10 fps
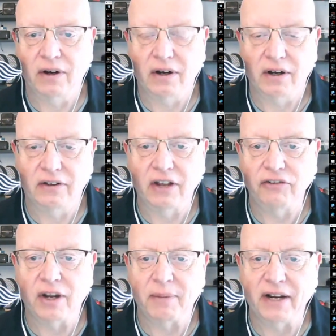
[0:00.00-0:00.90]
uh,
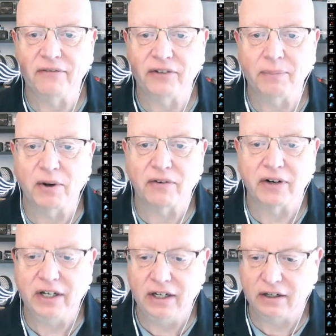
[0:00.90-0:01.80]
desktop. I can flip
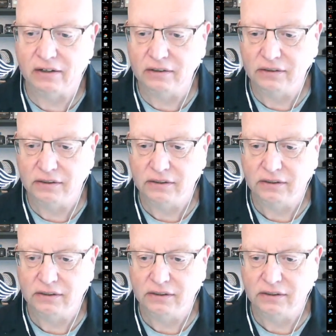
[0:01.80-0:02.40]
over here.